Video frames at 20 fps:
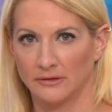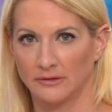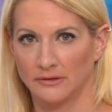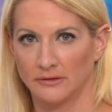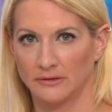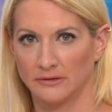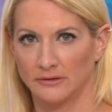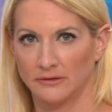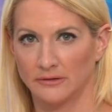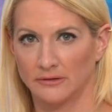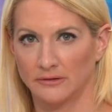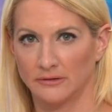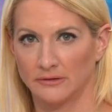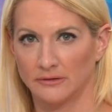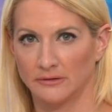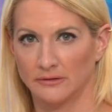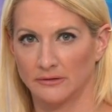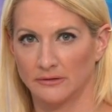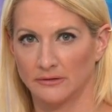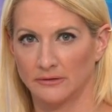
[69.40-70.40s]

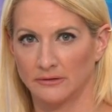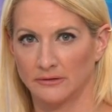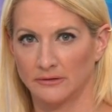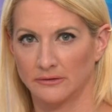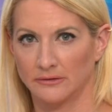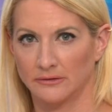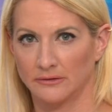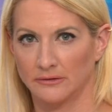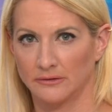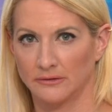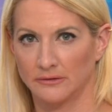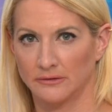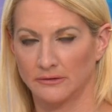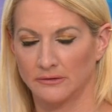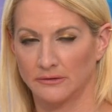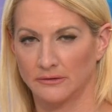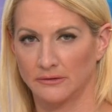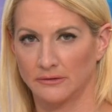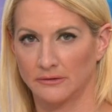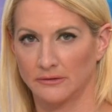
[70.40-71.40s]

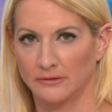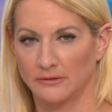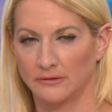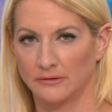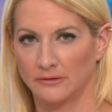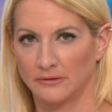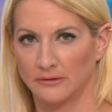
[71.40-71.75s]
(silent)